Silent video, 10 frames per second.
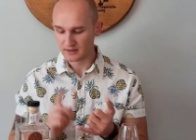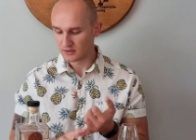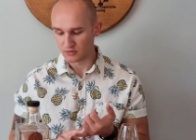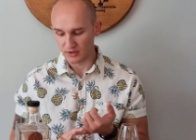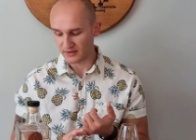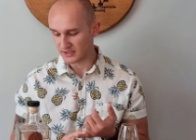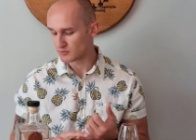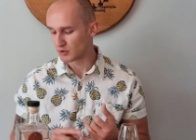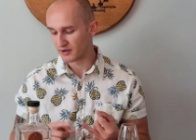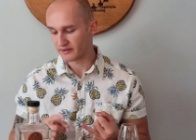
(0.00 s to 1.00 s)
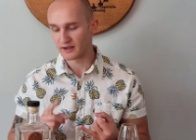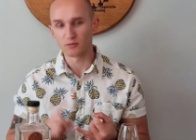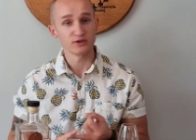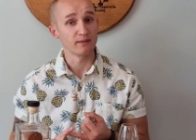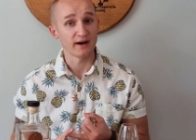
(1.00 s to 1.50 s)
Do I think it's worth it?
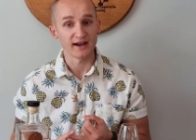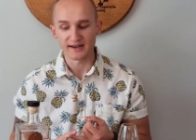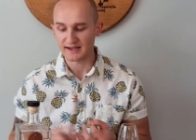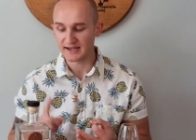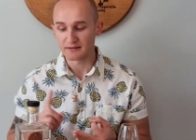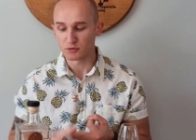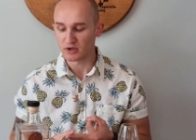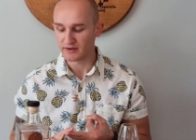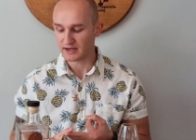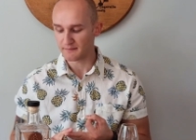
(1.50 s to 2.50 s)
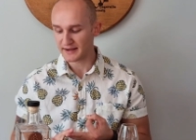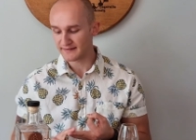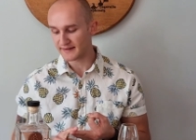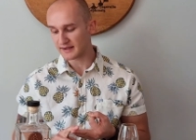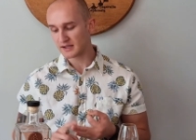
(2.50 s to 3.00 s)
Would I buy it again? Would I
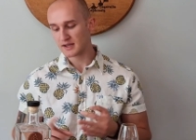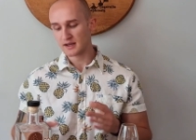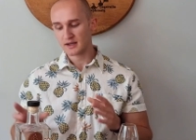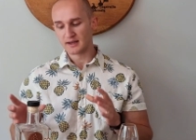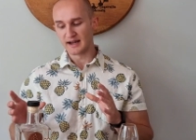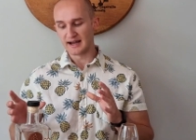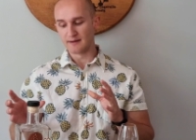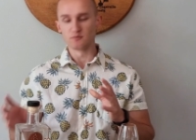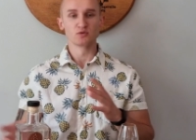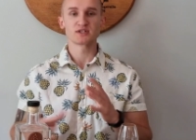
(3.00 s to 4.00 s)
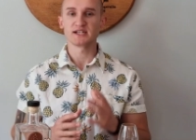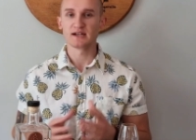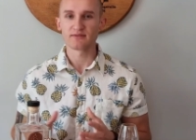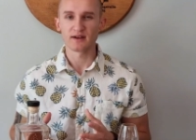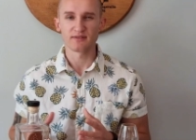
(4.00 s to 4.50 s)
recommend it? Um, we'll see
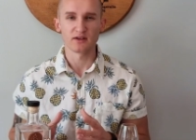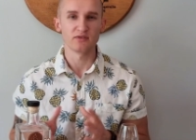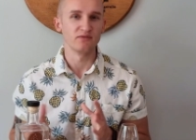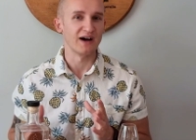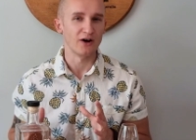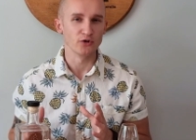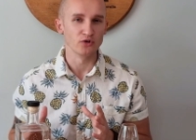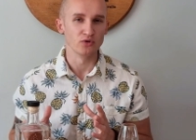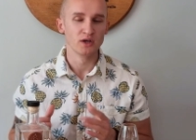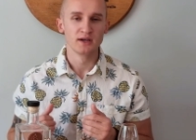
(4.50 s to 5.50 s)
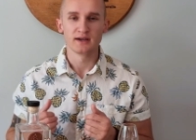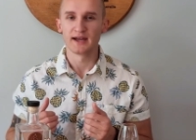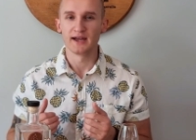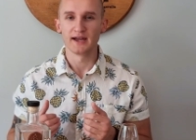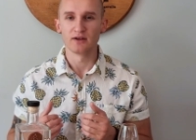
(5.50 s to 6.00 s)
if, if, if the value
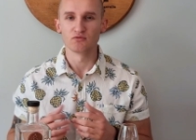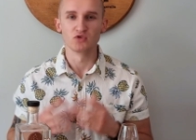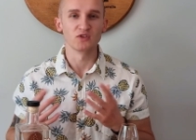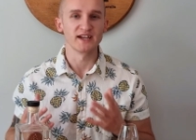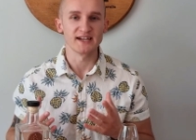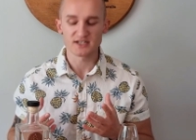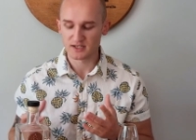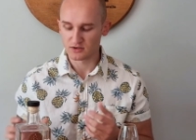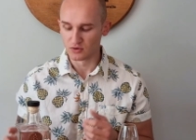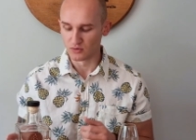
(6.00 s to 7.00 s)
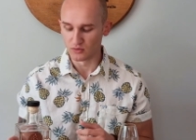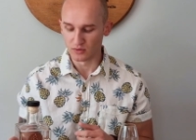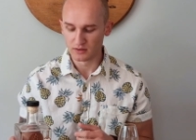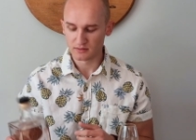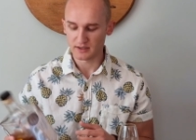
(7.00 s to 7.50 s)
uh, relates to
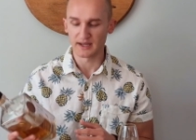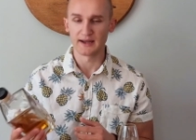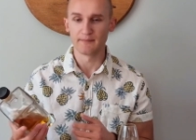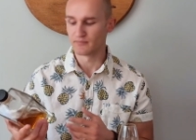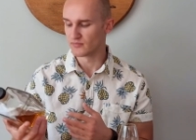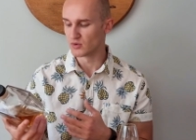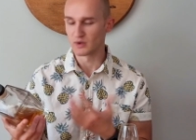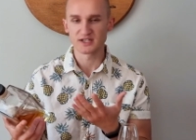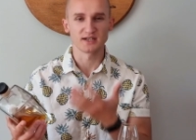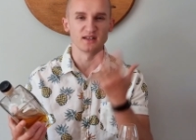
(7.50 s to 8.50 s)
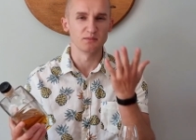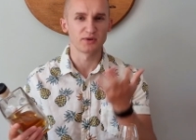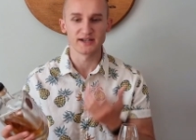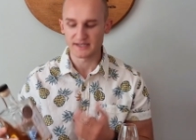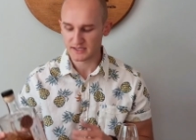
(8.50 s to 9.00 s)
um, the whiskey, the
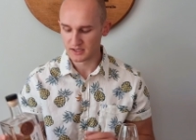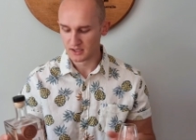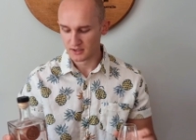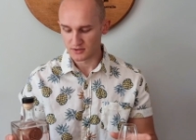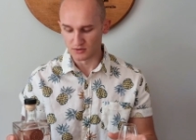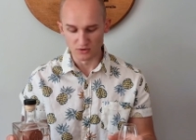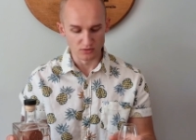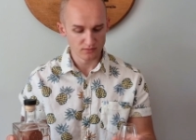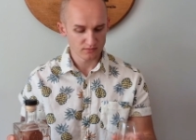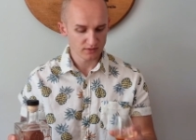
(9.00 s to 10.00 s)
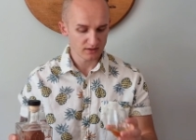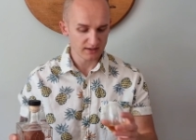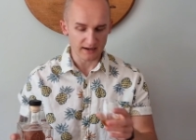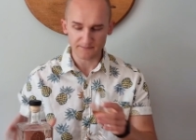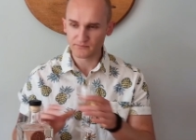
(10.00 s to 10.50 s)
price. So
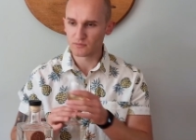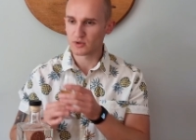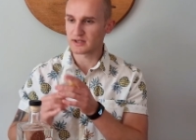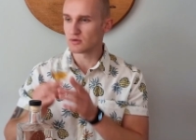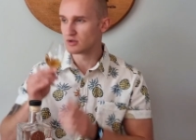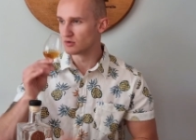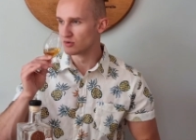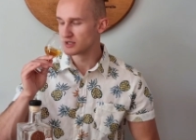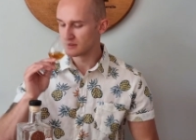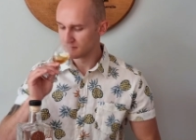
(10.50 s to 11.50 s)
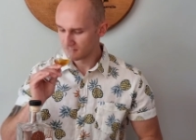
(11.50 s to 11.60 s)
yeah, we'll get down to the nose.